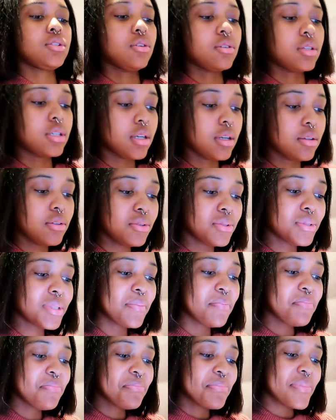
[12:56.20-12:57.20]
song should I use?
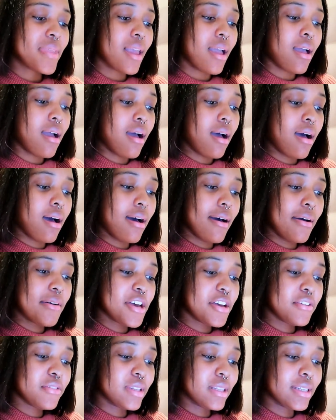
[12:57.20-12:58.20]

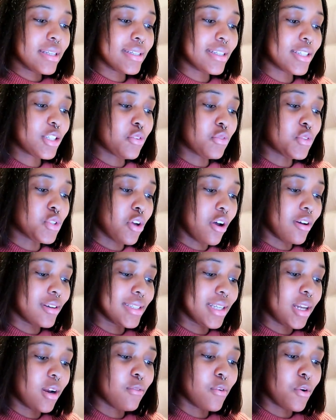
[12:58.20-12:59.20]
I have a list of songs
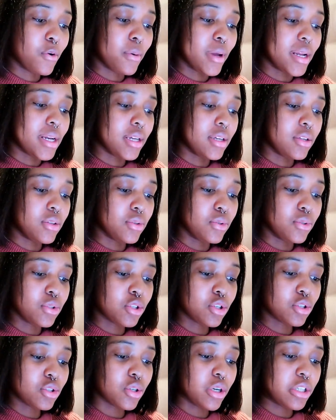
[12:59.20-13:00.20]
that I've already
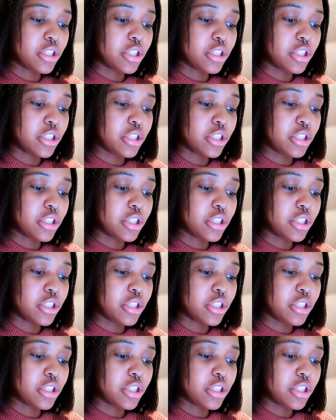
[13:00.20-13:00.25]
used, so